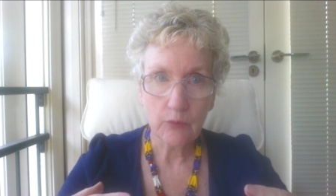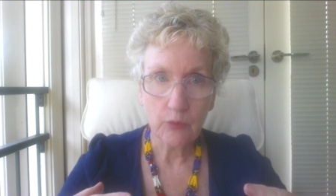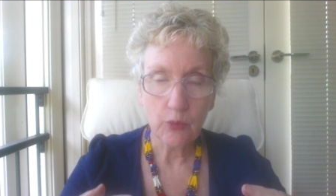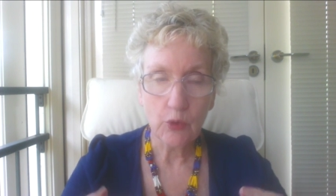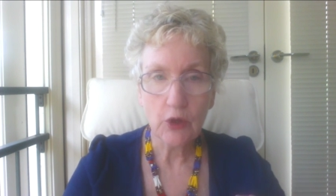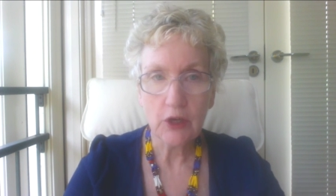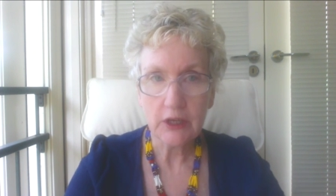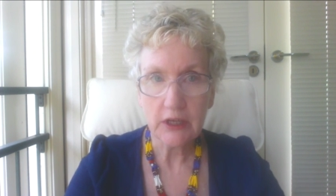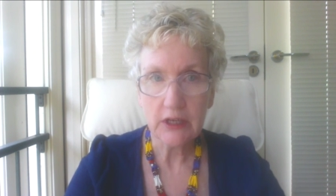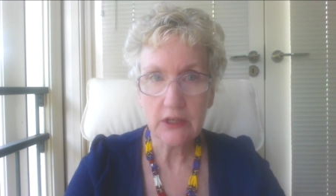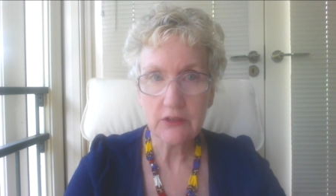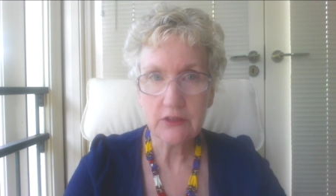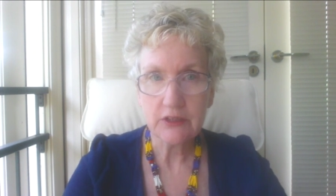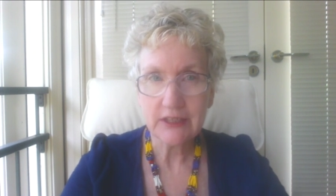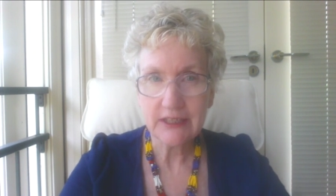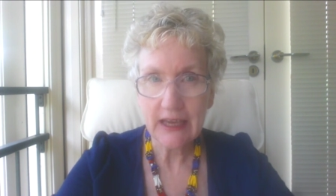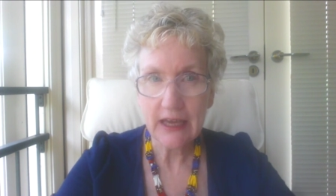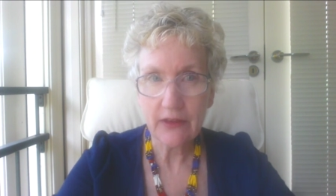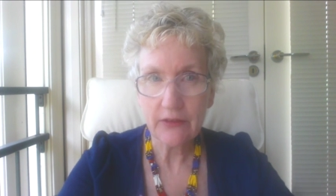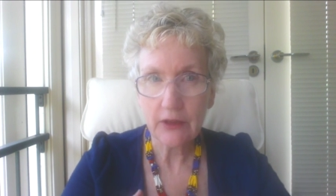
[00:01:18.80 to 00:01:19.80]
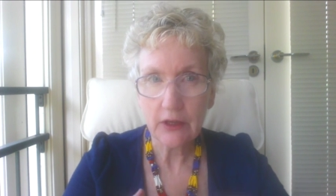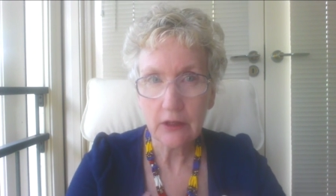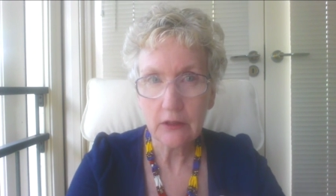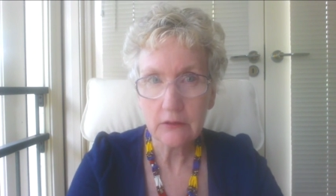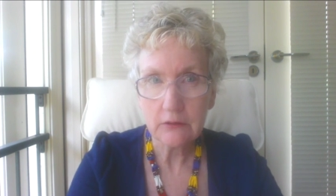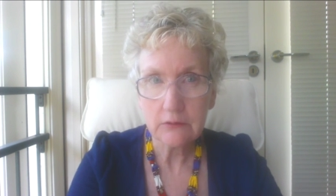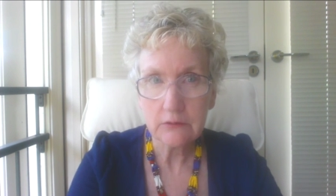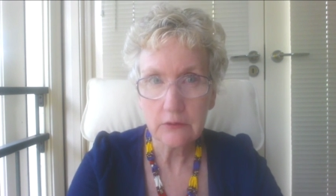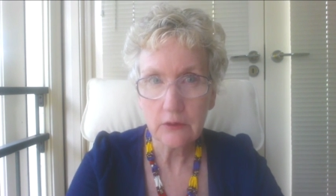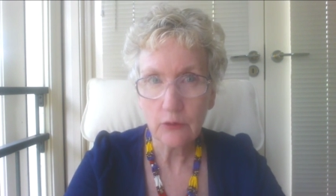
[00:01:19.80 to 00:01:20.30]
working
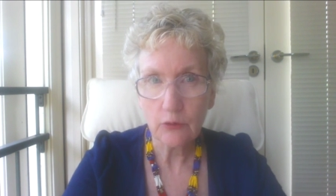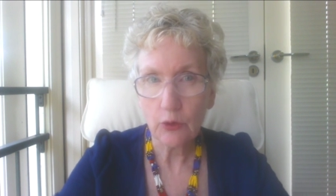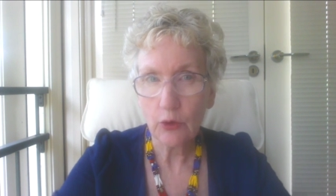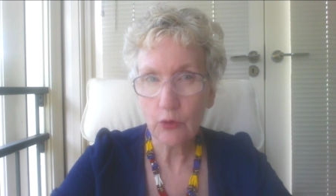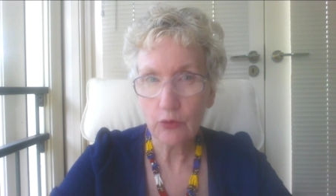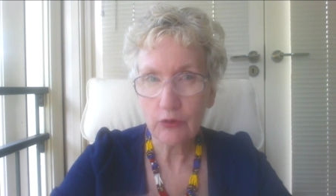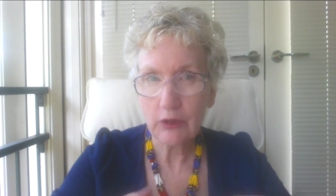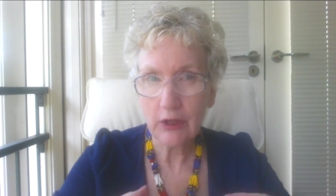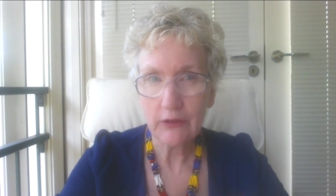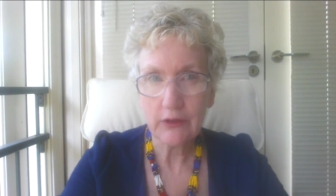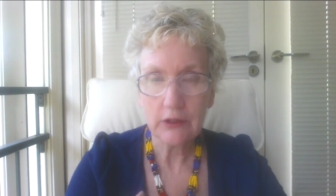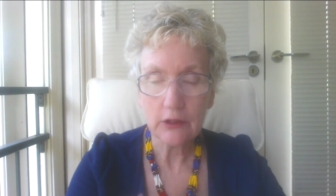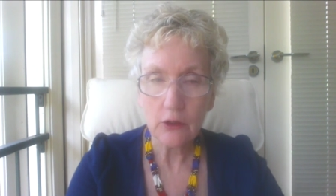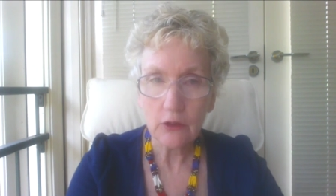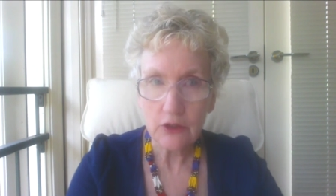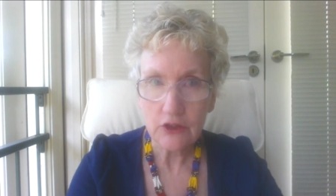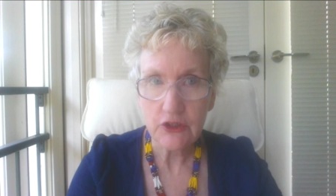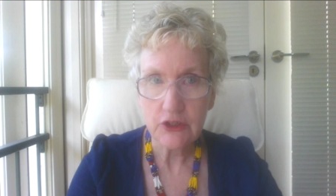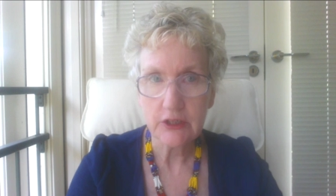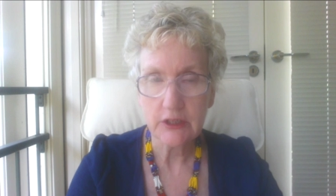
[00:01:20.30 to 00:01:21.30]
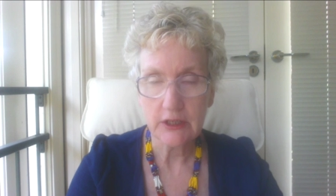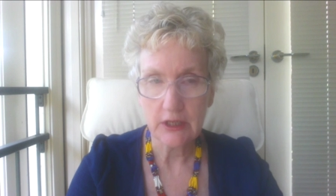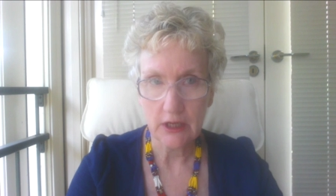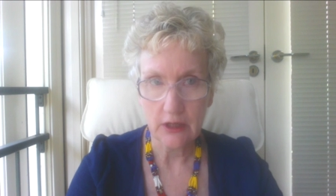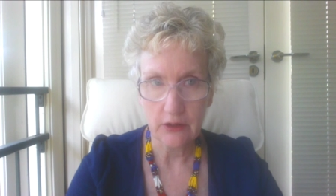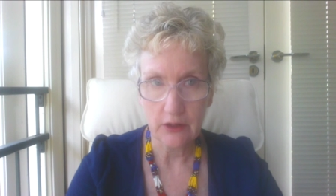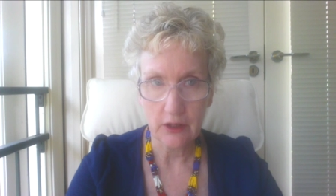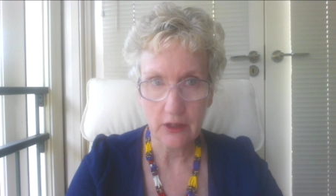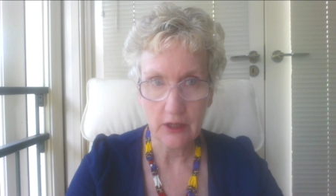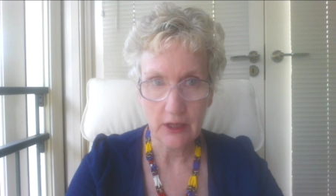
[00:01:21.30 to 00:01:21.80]
together, or rather locked
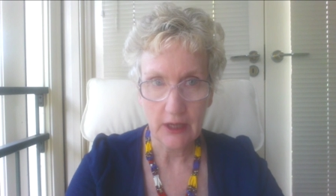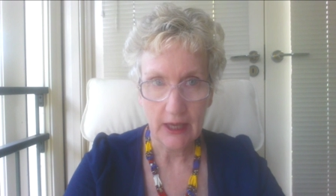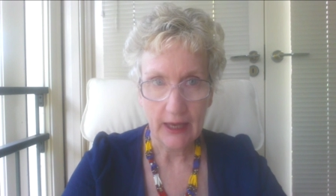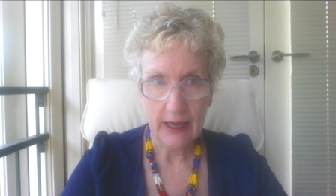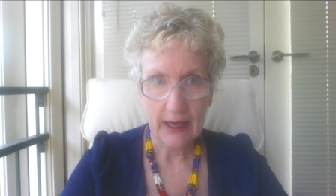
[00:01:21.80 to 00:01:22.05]
together,